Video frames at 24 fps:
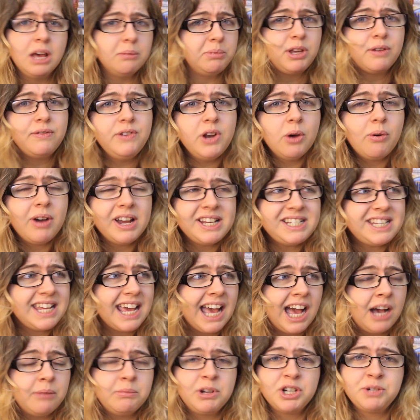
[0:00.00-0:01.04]
but you've no idea
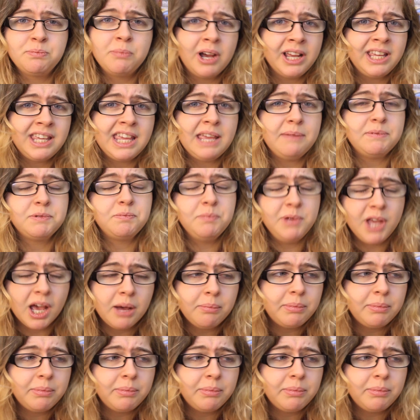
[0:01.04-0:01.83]
how much mine keeps me